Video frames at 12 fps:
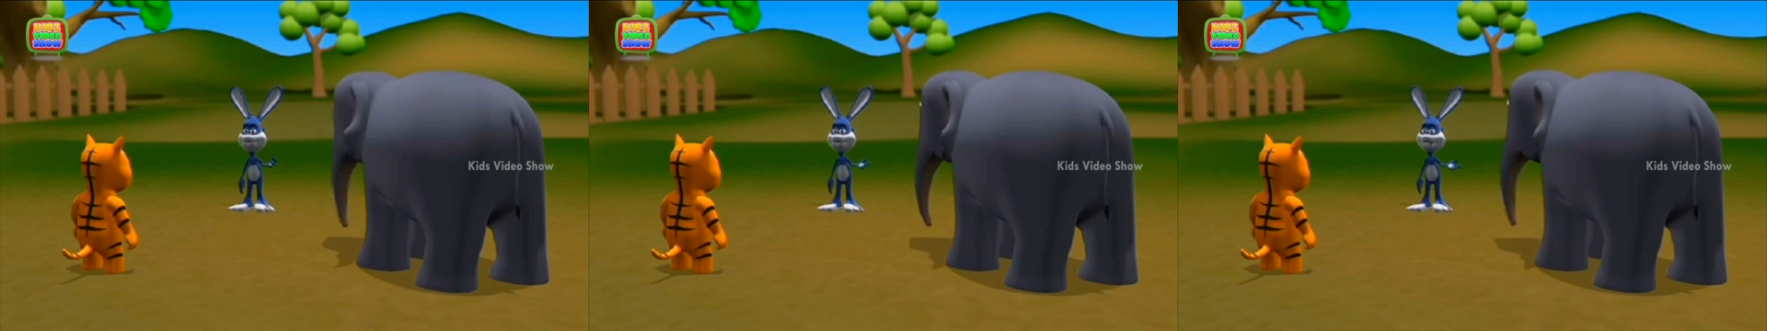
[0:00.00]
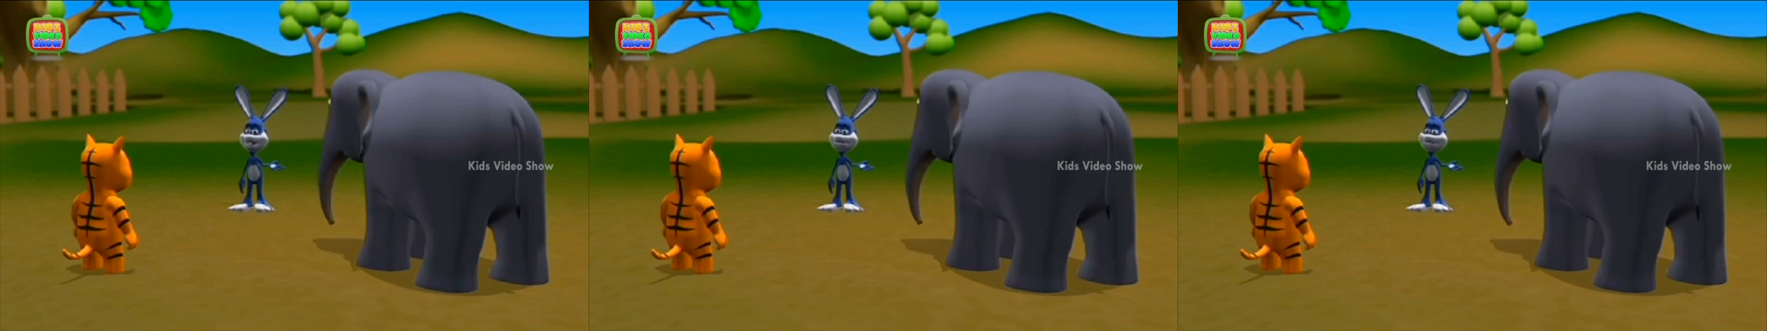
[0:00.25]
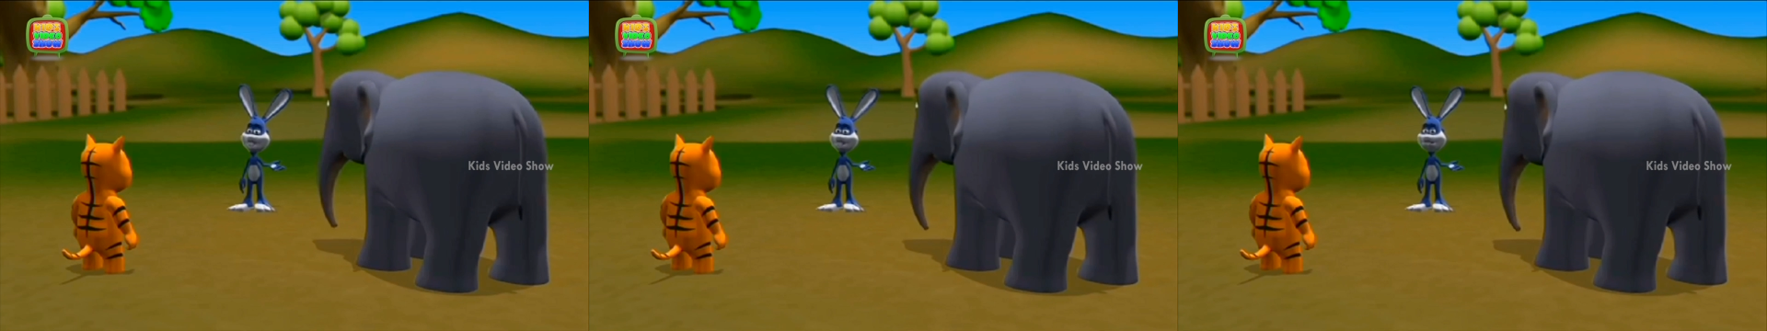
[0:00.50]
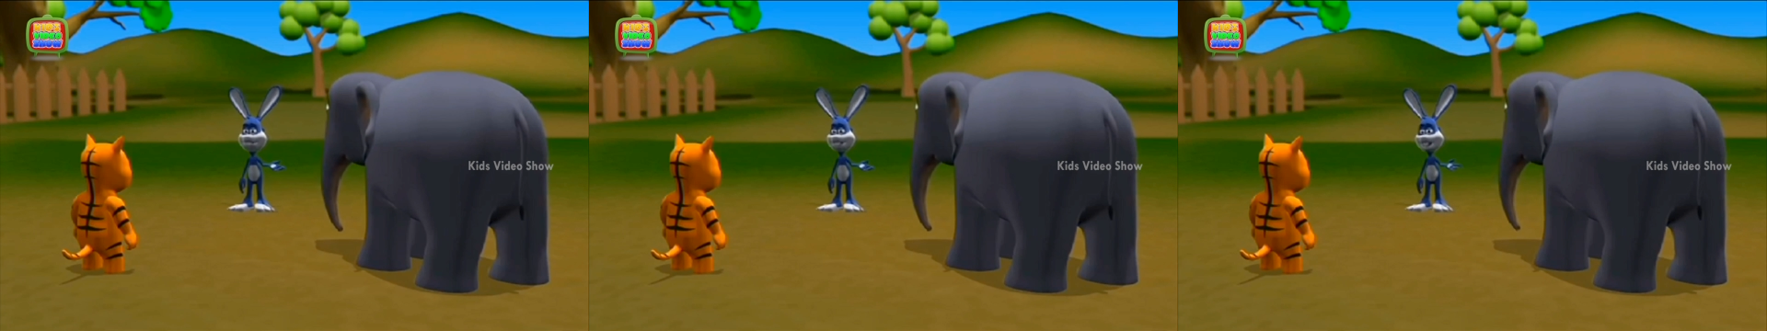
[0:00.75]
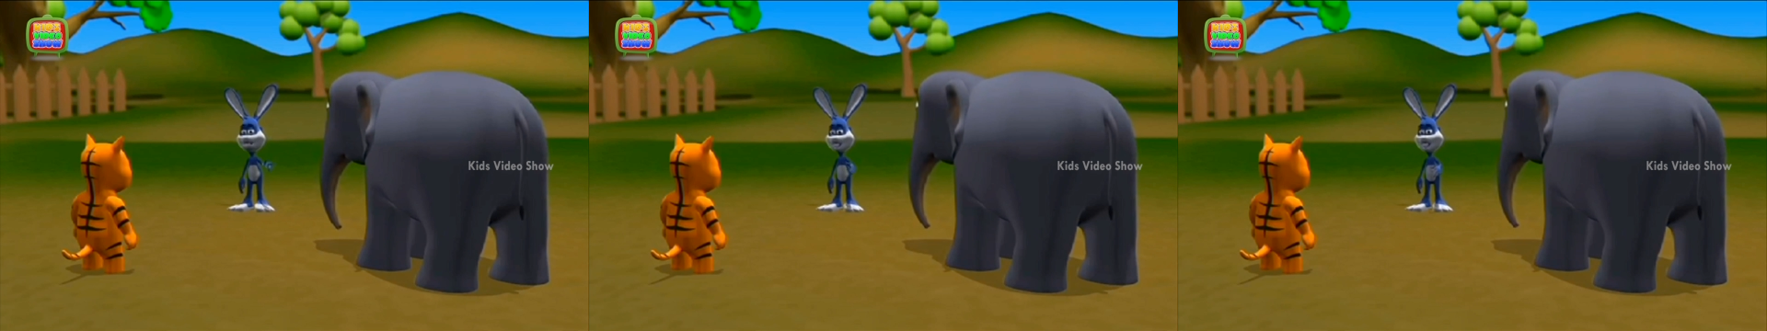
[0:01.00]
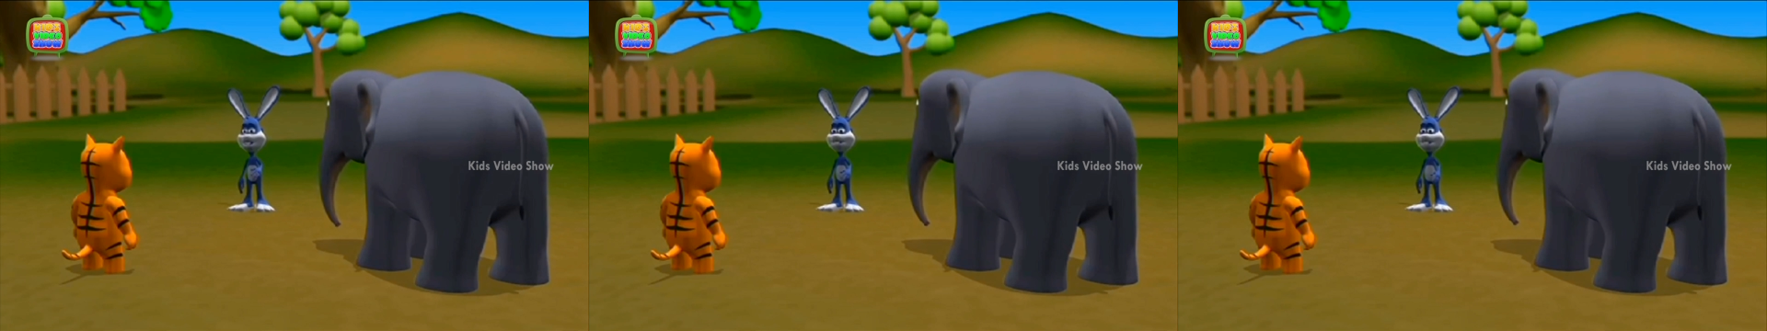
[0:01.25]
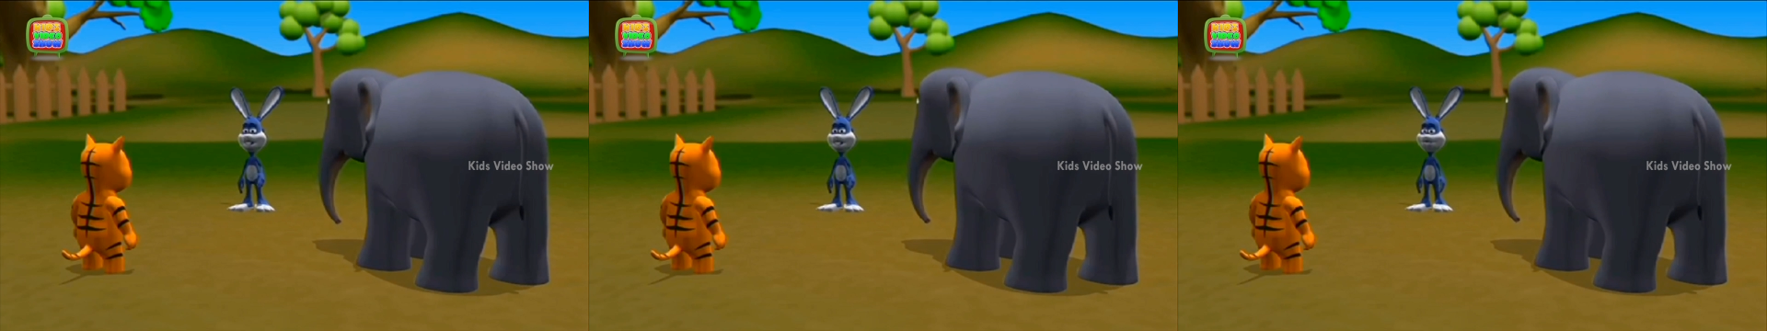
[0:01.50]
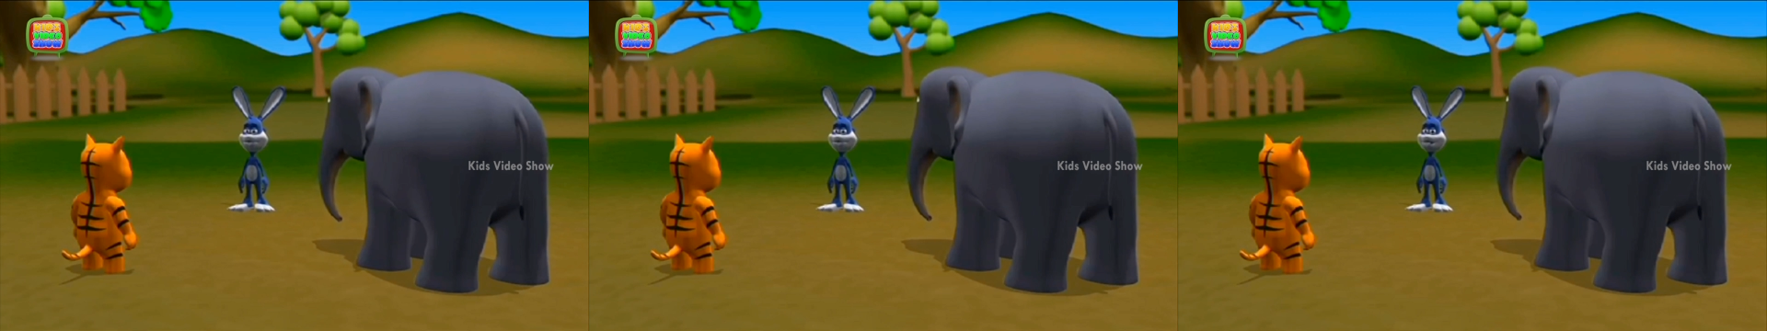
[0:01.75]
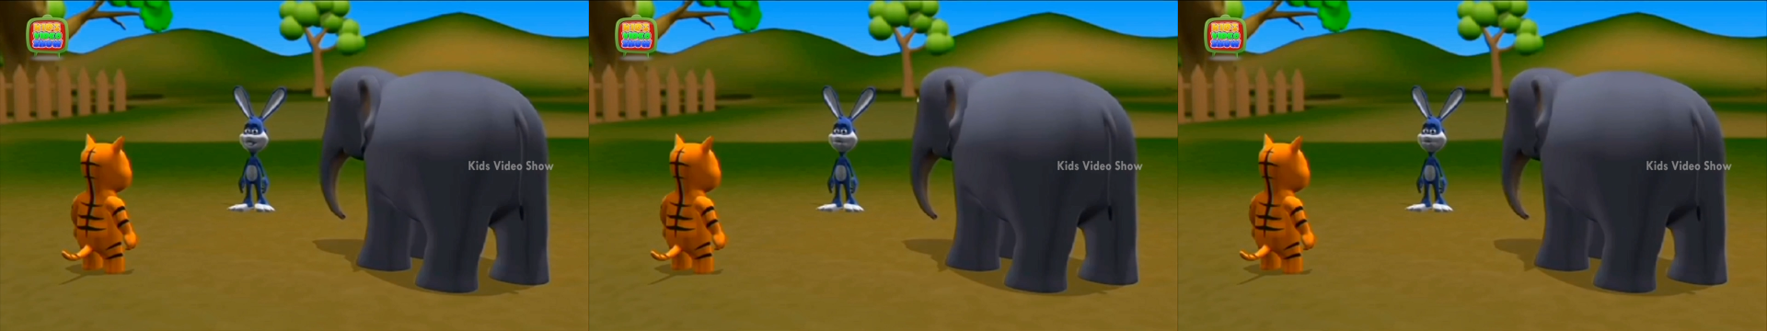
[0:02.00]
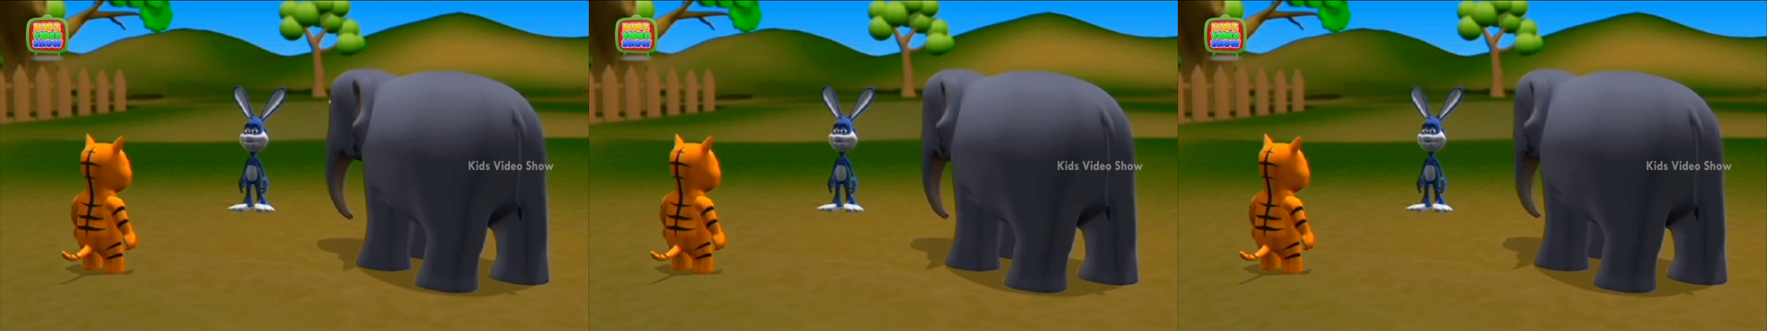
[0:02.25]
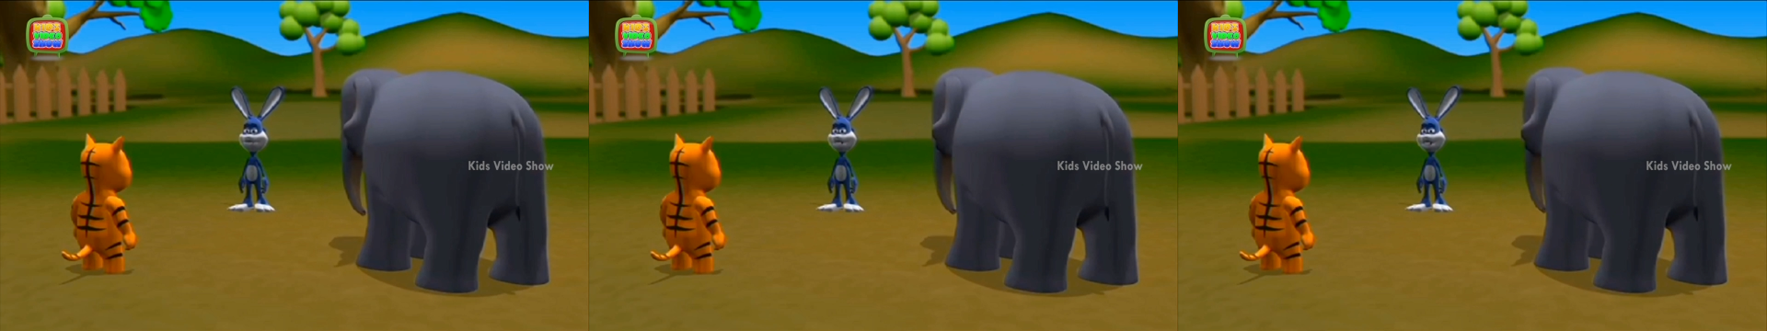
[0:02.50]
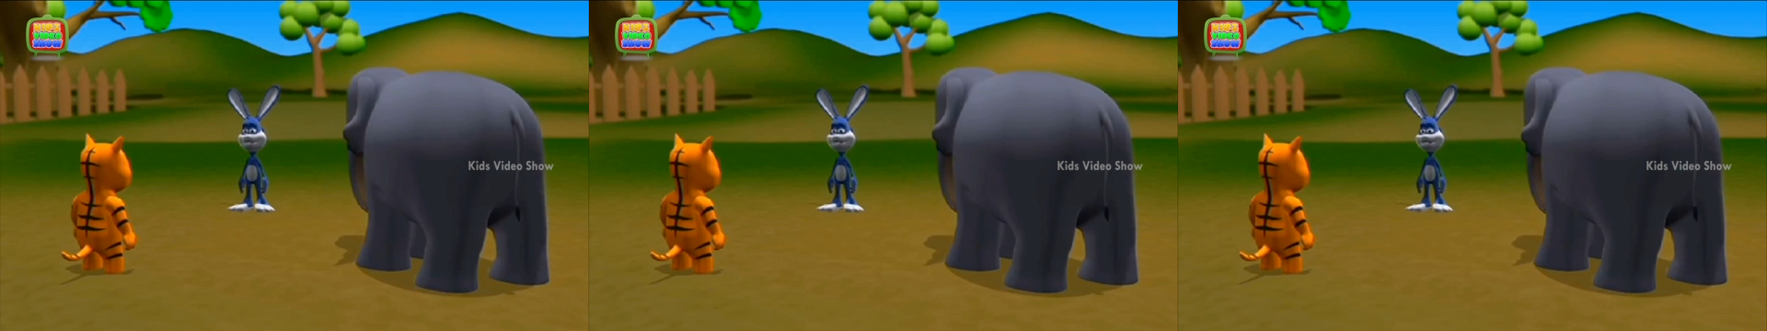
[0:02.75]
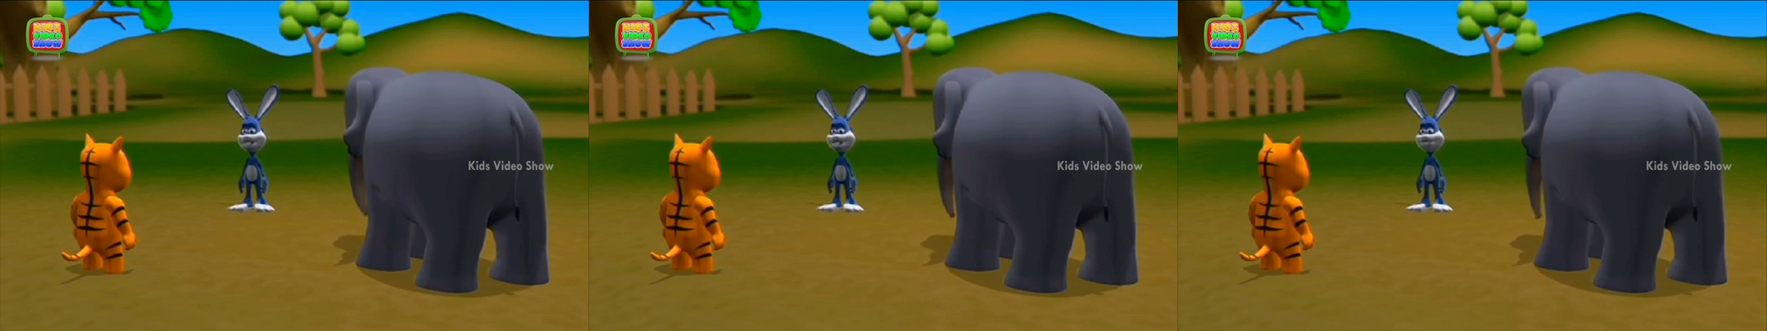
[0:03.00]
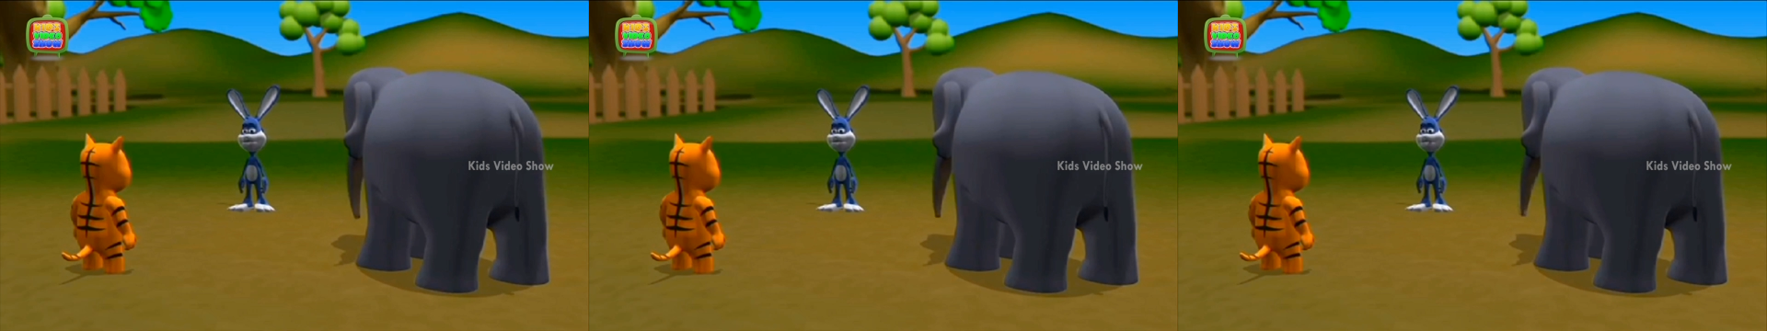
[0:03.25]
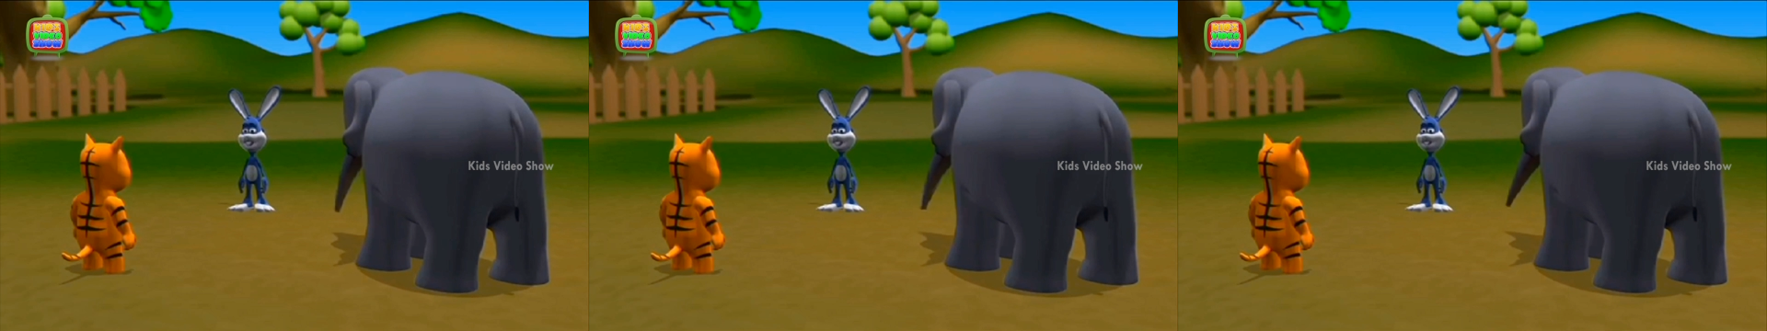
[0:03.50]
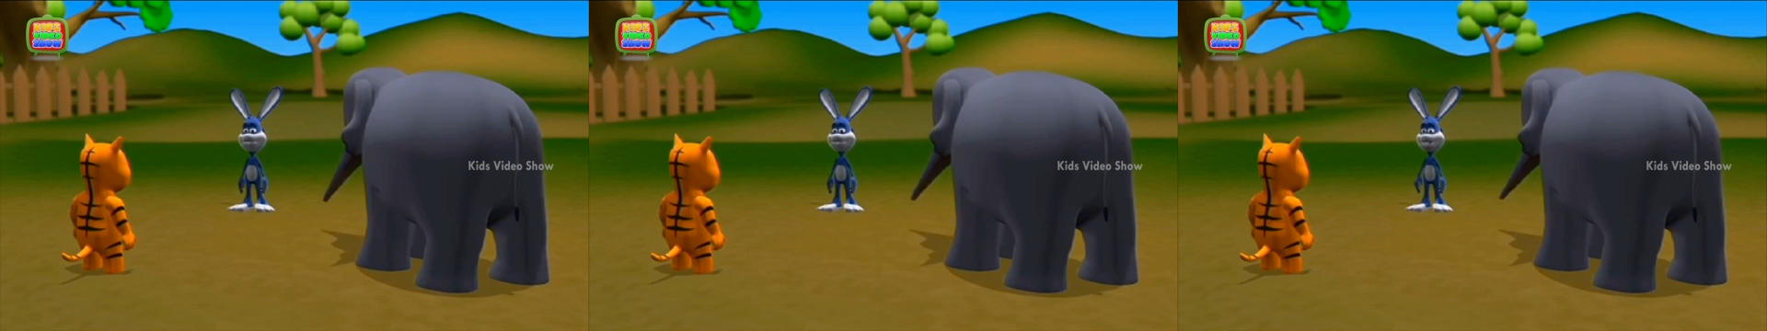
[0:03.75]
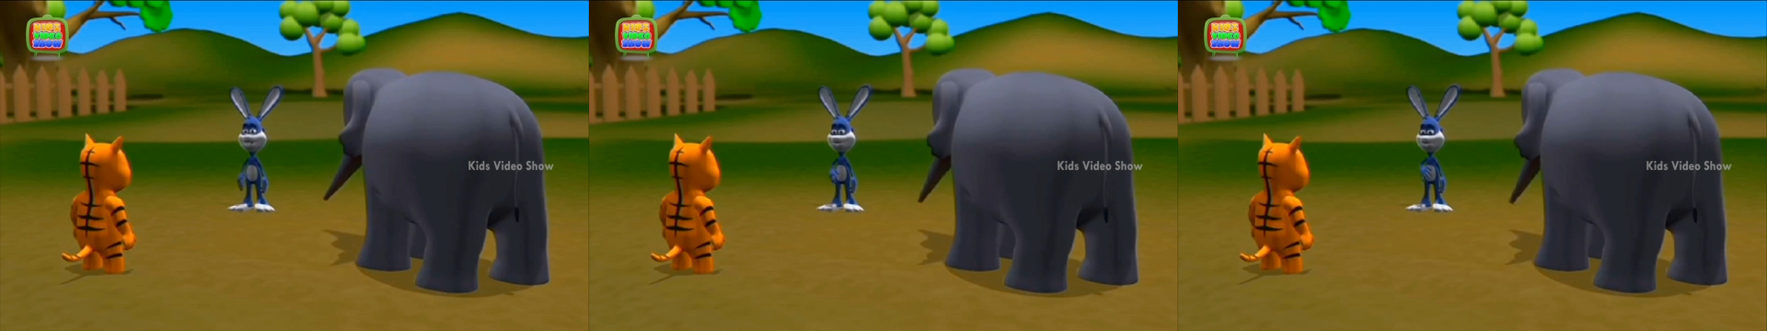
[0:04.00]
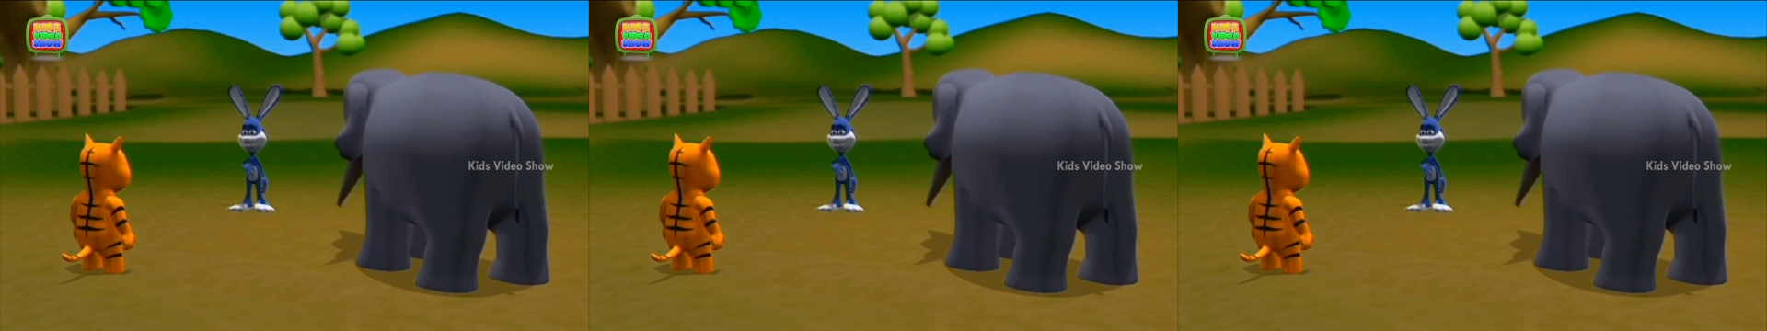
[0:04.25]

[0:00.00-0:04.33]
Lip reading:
[unreadable: no face in view]